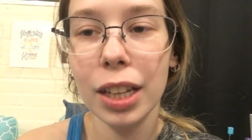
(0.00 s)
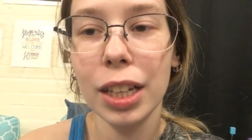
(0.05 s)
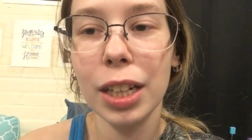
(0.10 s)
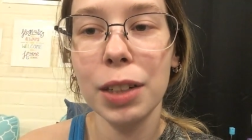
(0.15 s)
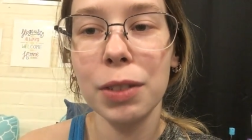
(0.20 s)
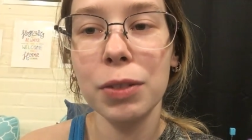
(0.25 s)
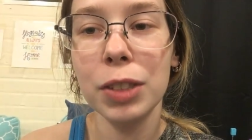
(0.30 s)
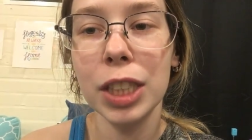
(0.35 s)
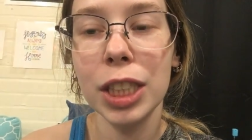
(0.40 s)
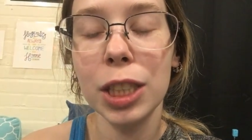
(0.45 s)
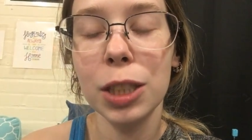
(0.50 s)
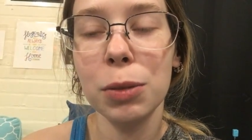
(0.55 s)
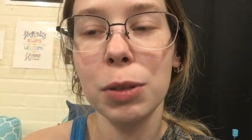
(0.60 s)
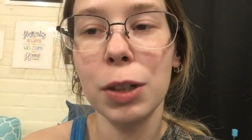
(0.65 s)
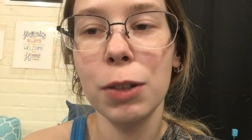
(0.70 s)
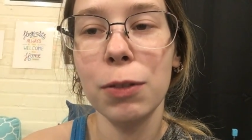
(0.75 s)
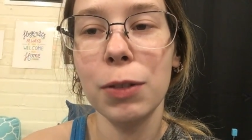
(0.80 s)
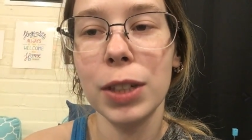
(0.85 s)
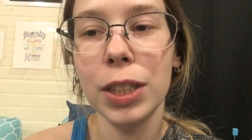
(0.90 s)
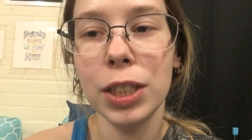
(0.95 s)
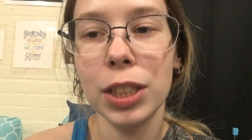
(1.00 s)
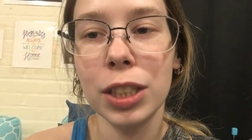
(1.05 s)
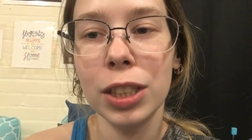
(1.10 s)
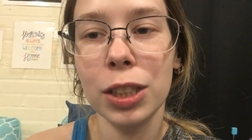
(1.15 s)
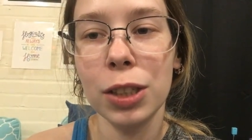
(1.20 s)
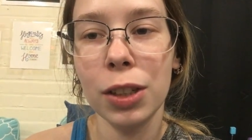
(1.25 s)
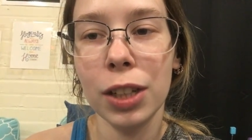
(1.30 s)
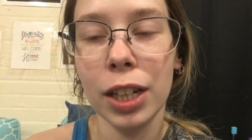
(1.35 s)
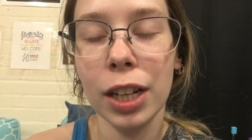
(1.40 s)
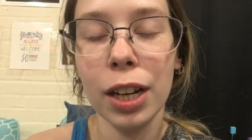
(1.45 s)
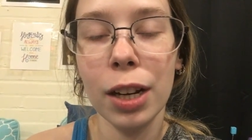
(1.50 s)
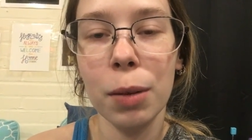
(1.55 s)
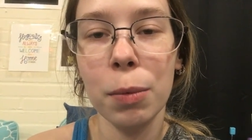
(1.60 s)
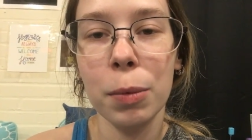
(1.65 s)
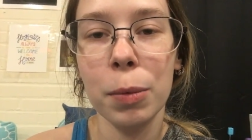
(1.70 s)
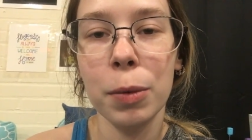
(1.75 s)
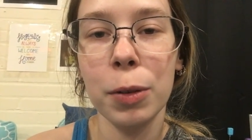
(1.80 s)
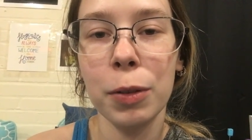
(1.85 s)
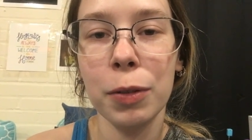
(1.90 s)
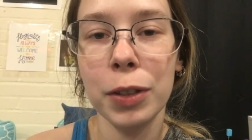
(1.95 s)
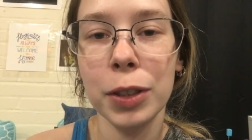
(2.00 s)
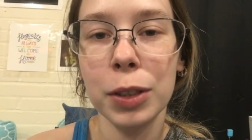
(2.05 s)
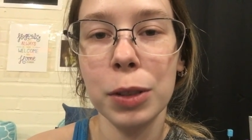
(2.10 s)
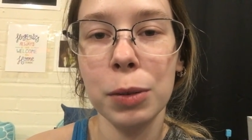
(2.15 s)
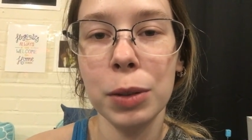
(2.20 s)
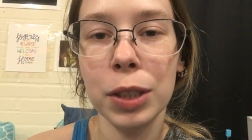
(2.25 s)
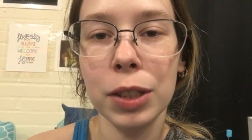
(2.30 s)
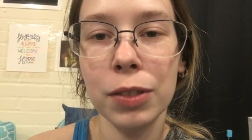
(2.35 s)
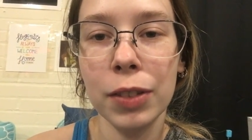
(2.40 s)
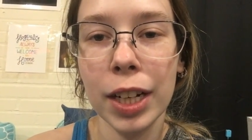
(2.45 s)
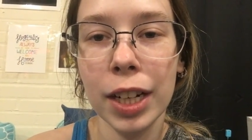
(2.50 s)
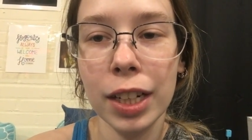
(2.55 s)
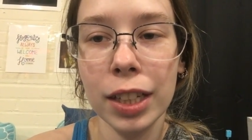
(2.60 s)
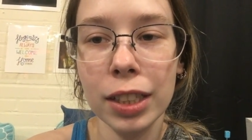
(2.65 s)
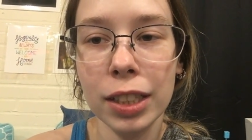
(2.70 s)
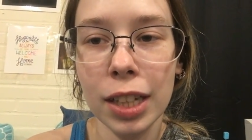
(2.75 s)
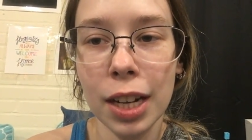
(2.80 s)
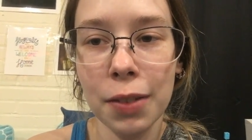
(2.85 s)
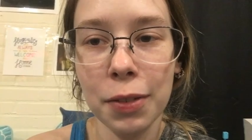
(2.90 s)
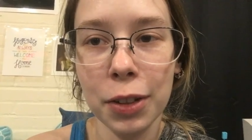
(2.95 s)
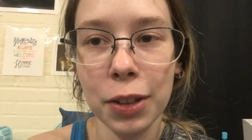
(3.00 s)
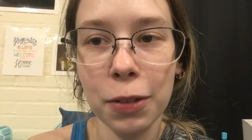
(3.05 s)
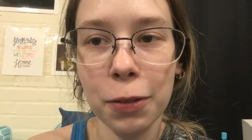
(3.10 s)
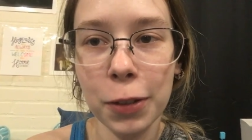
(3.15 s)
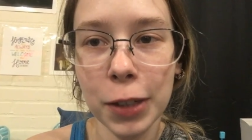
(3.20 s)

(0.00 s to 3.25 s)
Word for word: But I really just want to finish it so that I can move on towards Radiance and have all the